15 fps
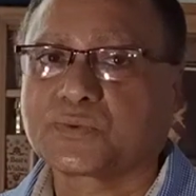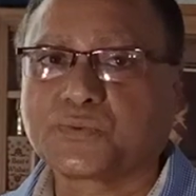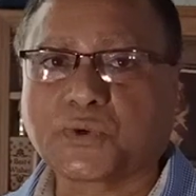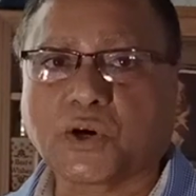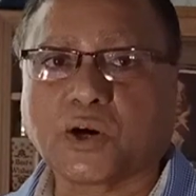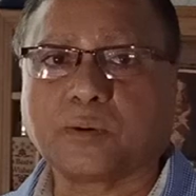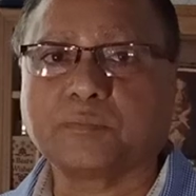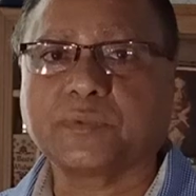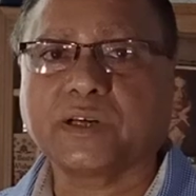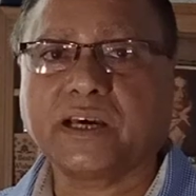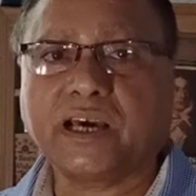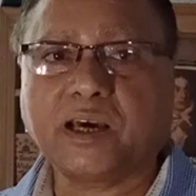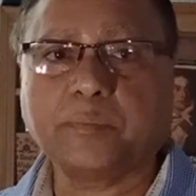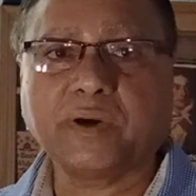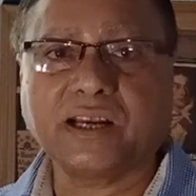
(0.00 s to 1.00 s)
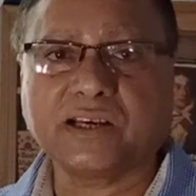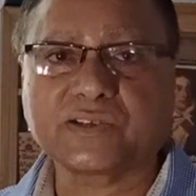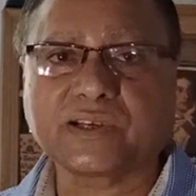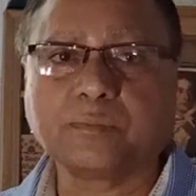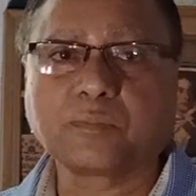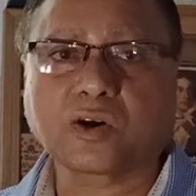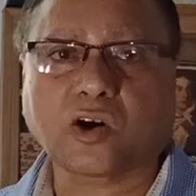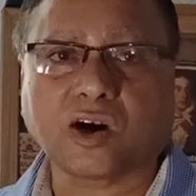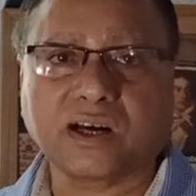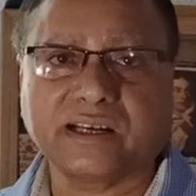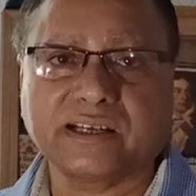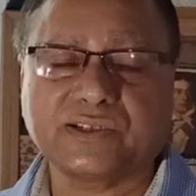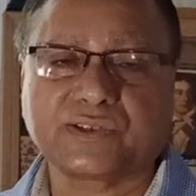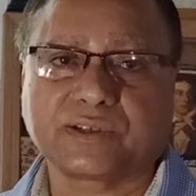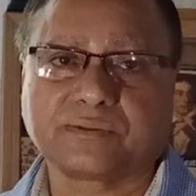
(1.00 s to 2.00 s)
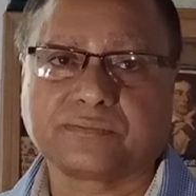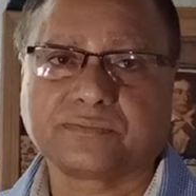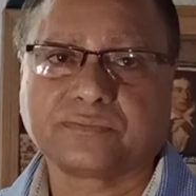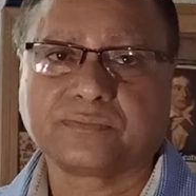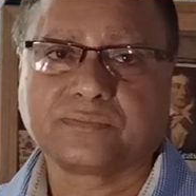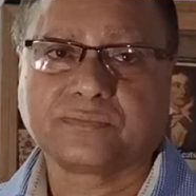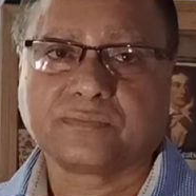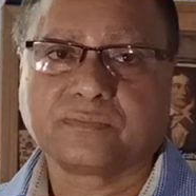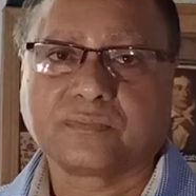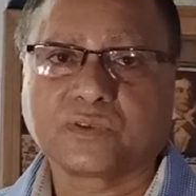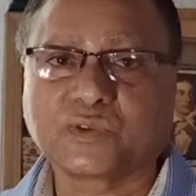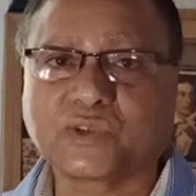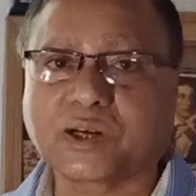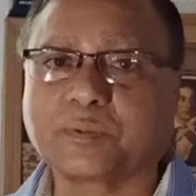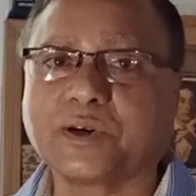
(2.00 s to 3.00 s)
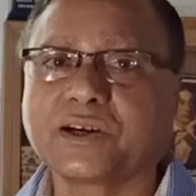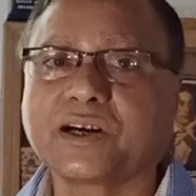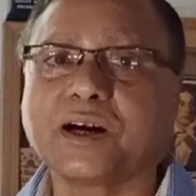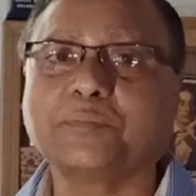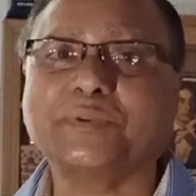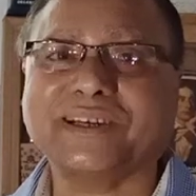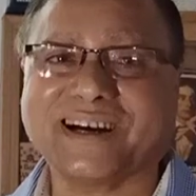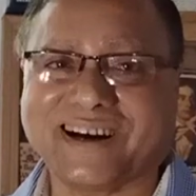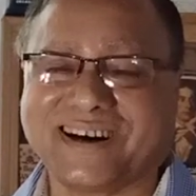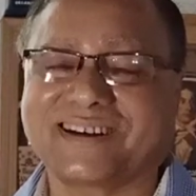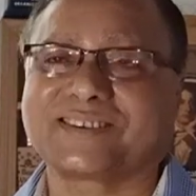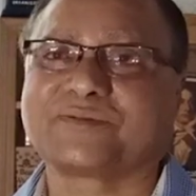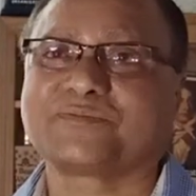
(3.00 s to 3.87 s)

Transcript: from MLSM College, Darbhanga, Bihar.